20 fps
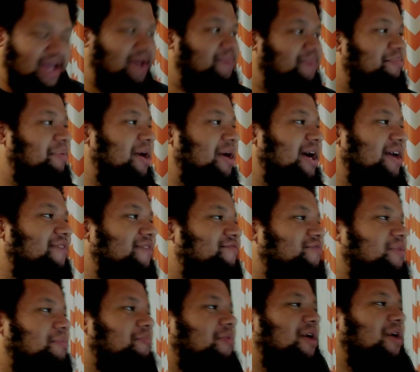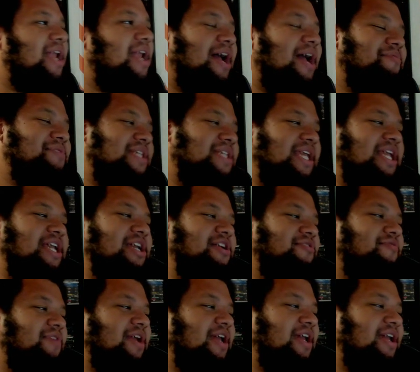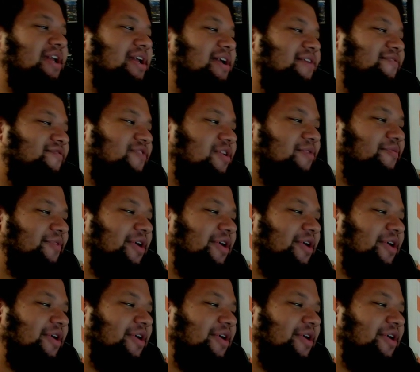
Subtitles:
but from what I was hearing from